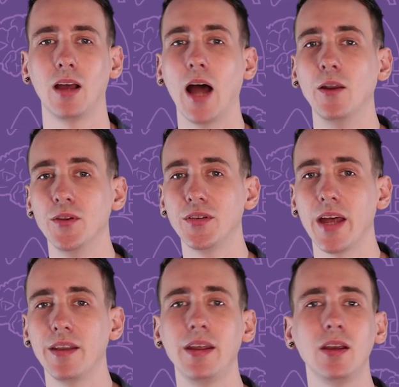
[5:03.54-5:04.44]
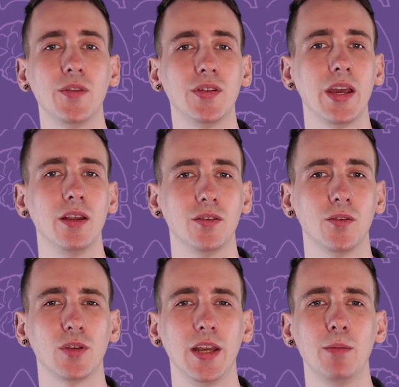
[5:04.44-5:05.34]
An understanding of the stages
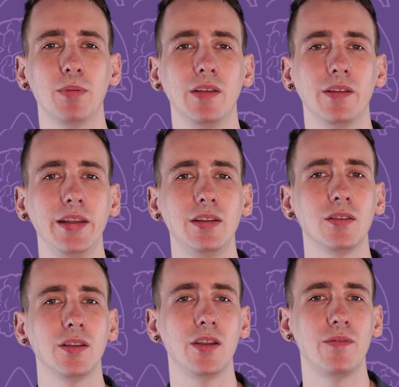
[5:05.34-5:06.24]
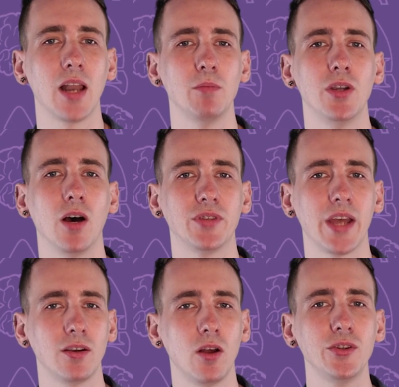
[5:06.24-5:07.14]
of sleep is leading to the development of
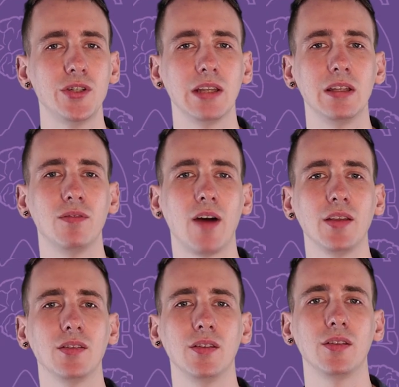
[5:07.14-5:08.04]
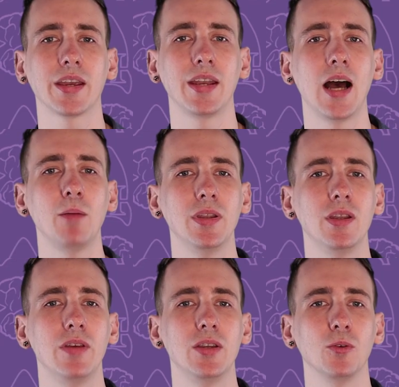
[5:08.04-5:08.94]
technology and devices that can help
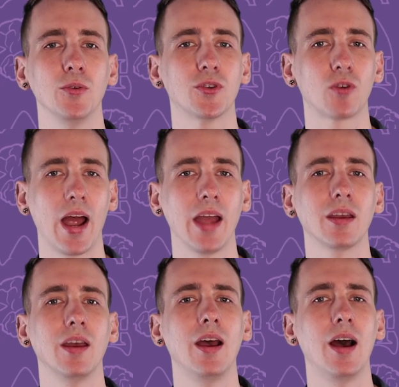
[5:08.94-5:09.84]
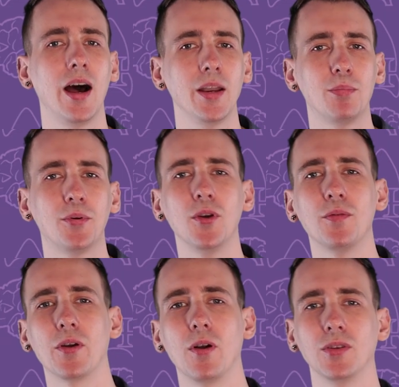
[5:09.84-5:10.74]
individuals track and
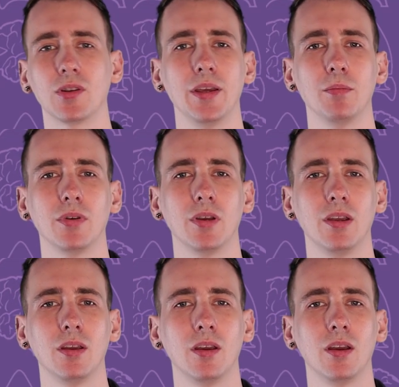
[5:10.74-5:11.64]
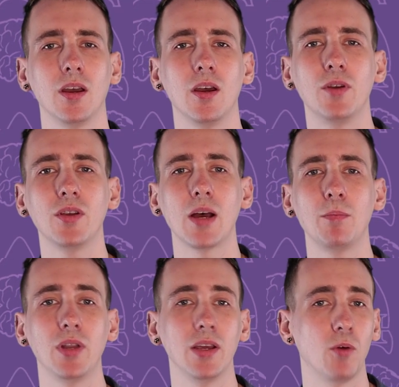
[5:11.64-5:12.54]
improve their own sleep. For
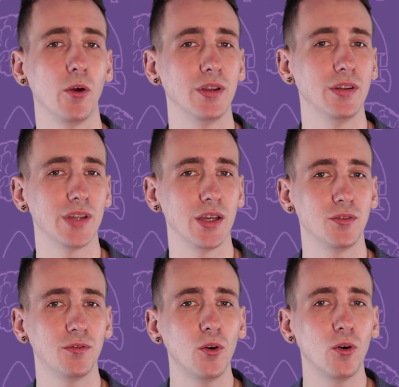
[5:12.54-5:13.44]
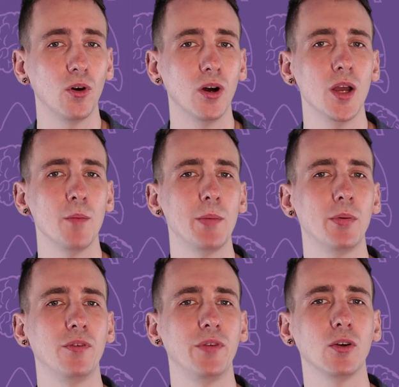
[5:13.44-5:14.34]
example, if woken in stage 4,
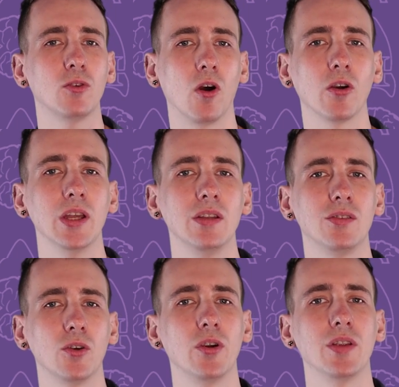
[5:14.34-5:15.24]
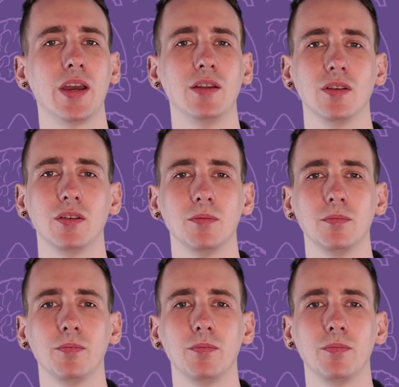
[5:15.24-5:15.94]
people feel groggy and disorientated.